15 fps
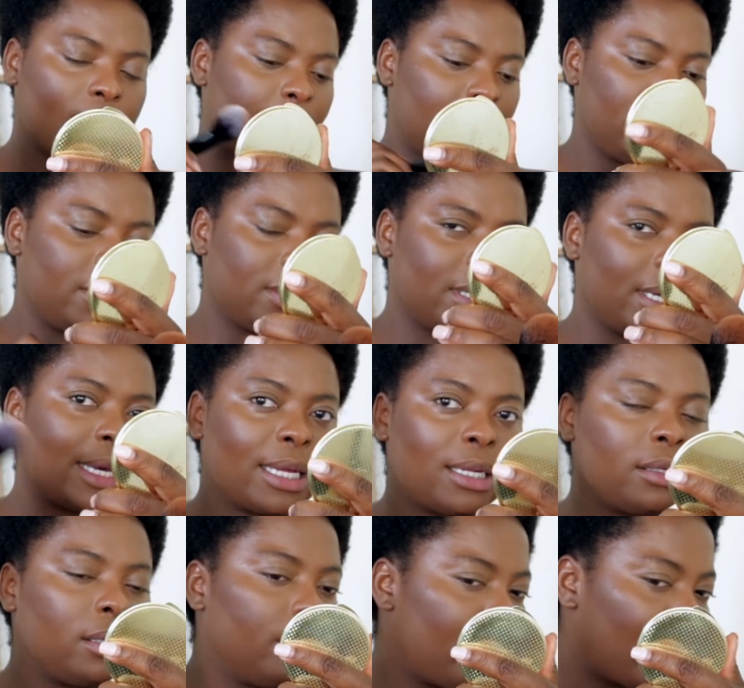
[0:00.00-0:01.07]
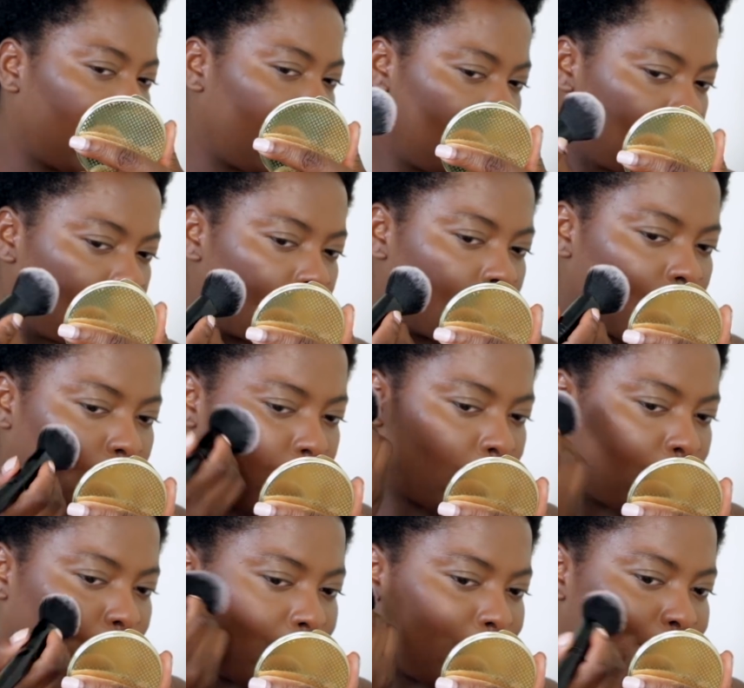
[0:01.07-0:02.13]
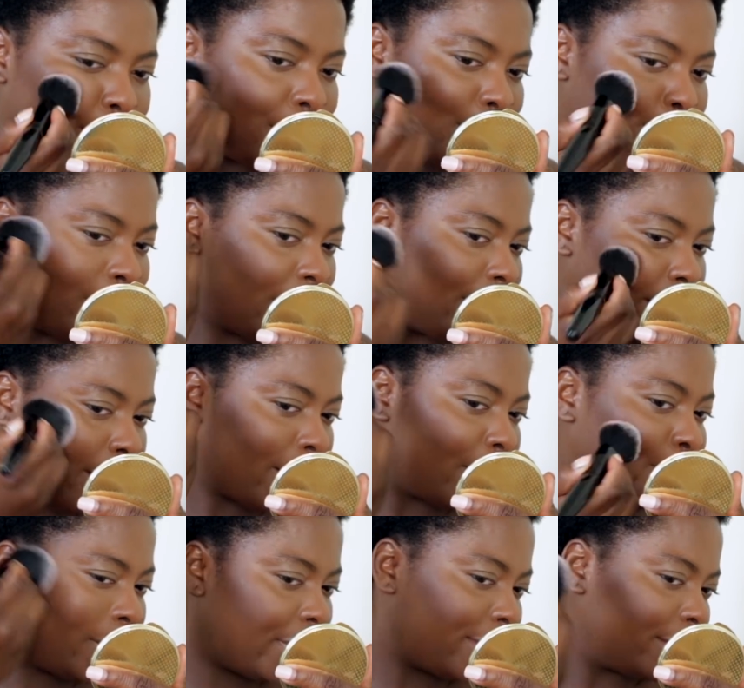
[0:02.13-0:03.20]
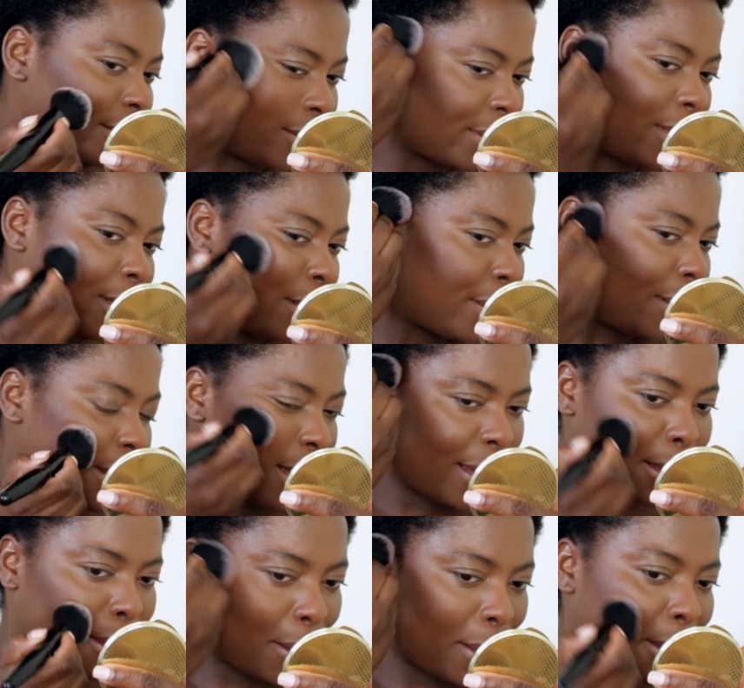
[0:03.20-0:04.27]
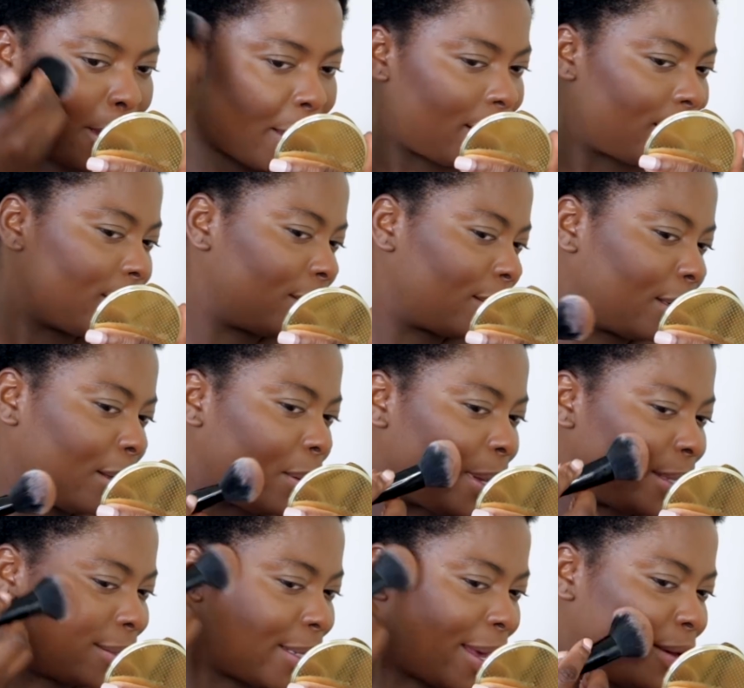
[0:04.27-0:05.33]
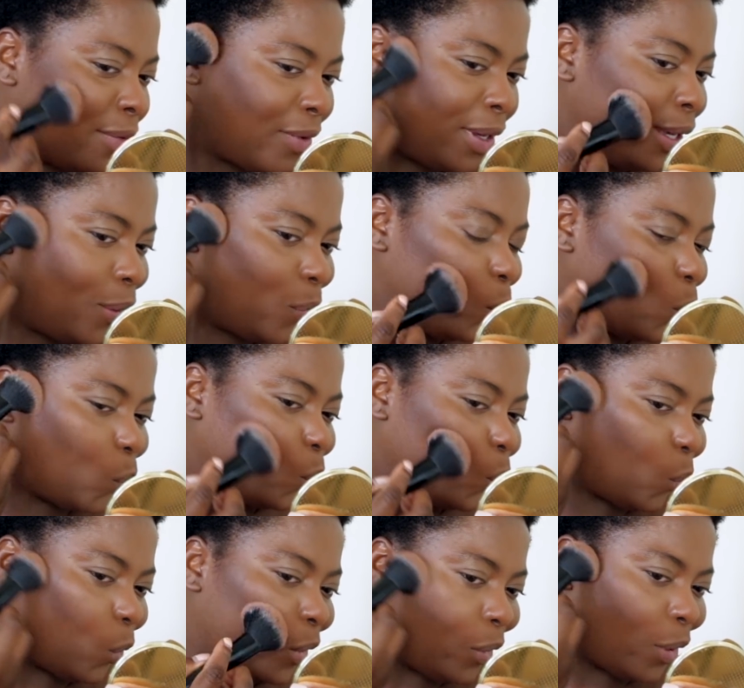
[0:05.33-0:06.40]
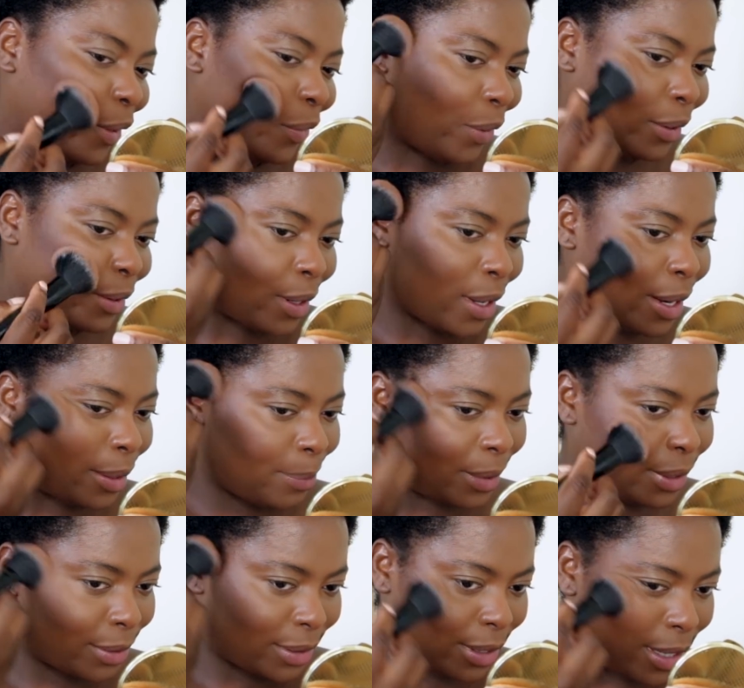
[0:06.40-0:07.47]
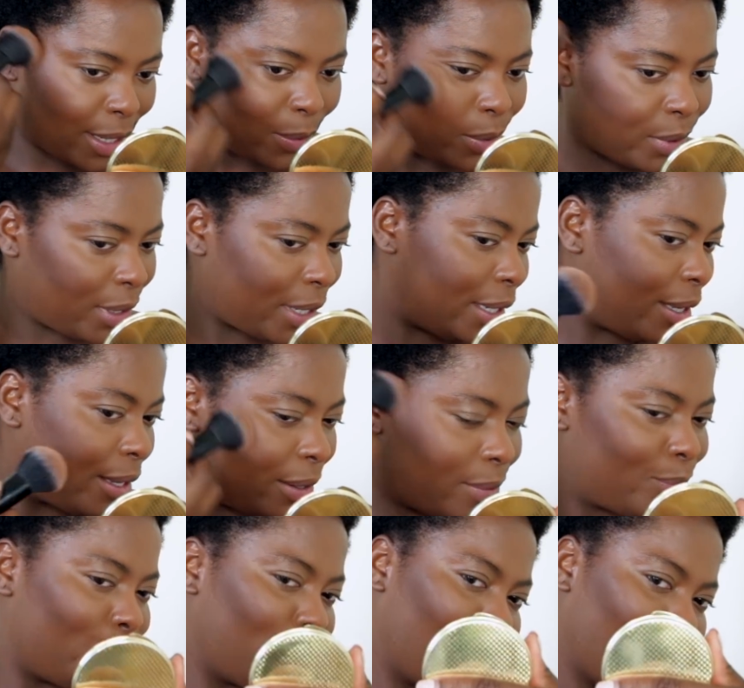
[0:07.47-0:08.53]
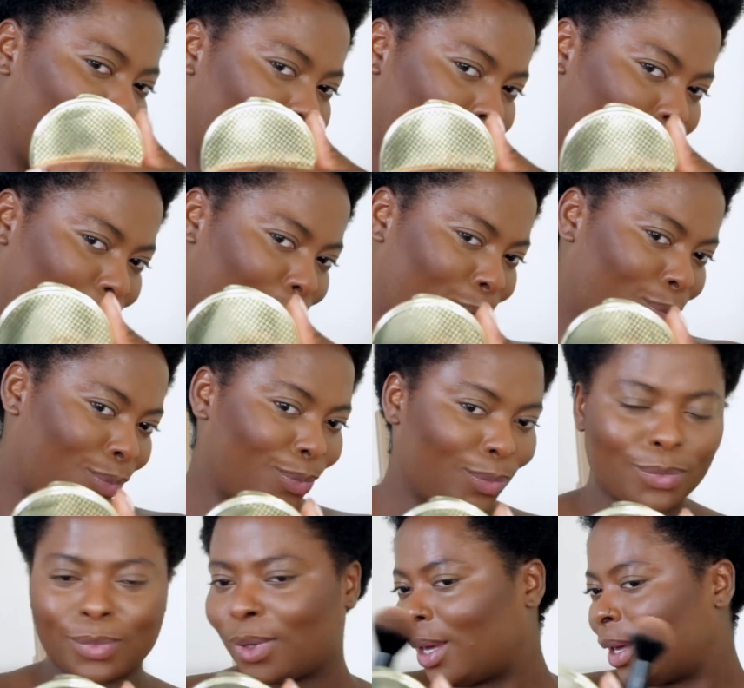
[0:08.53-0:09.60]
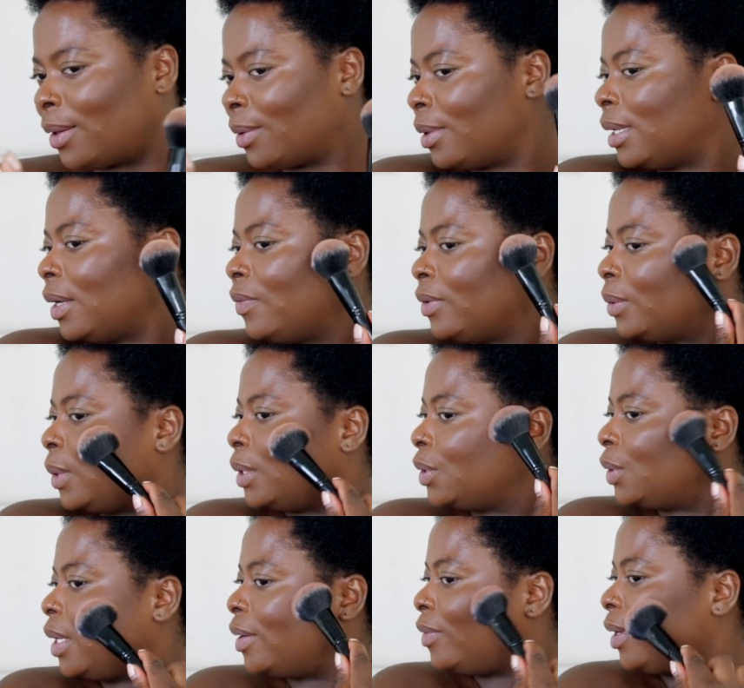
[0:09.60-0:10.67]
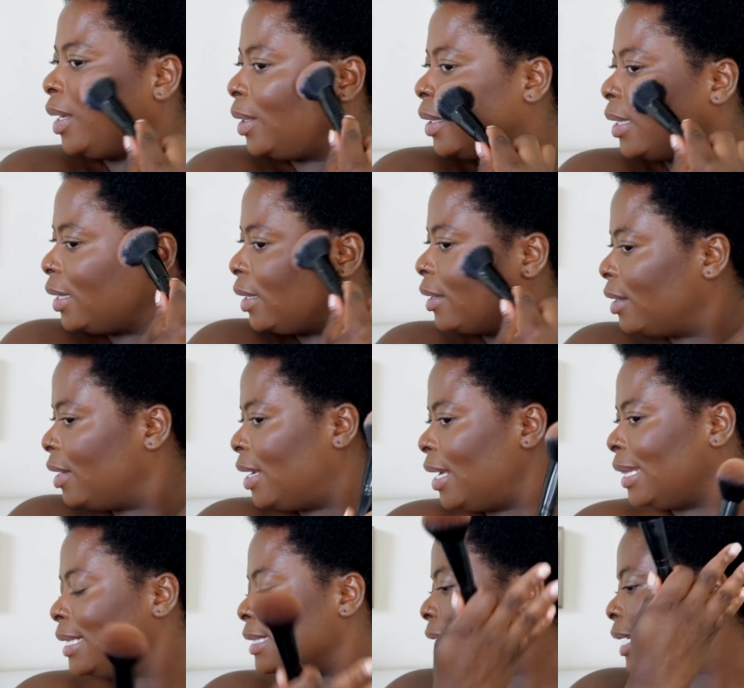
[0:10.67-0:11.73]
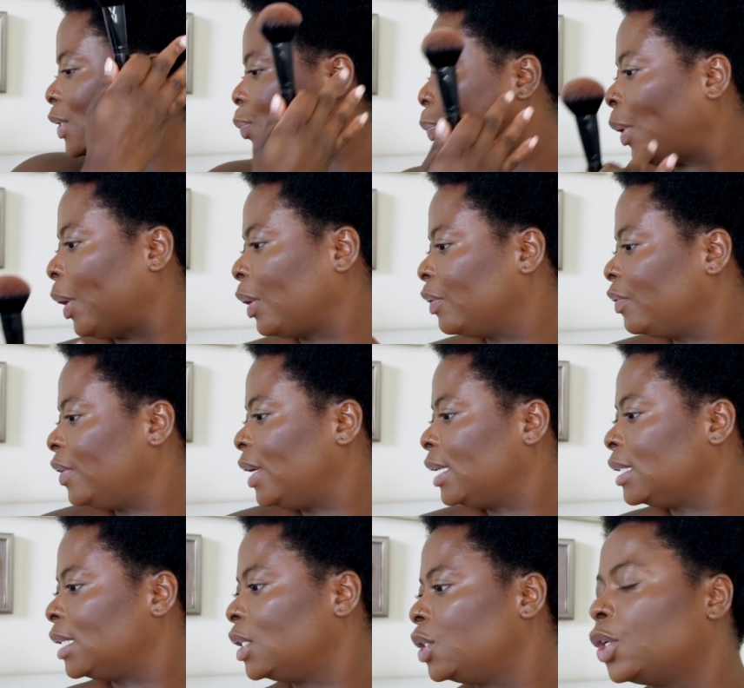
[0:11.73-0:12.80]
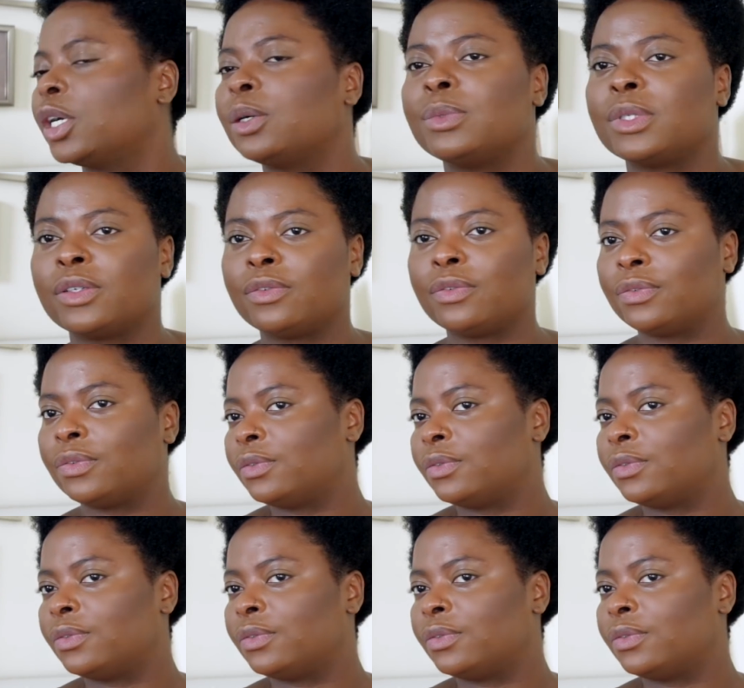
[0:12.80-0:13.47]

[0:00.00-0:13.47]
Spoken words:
going to use a clean brush and just blend that up because I can't go as heavy on the other side because then I won't like it. Yeah, definitely went too heavy. Like, this side is perfect in terms of,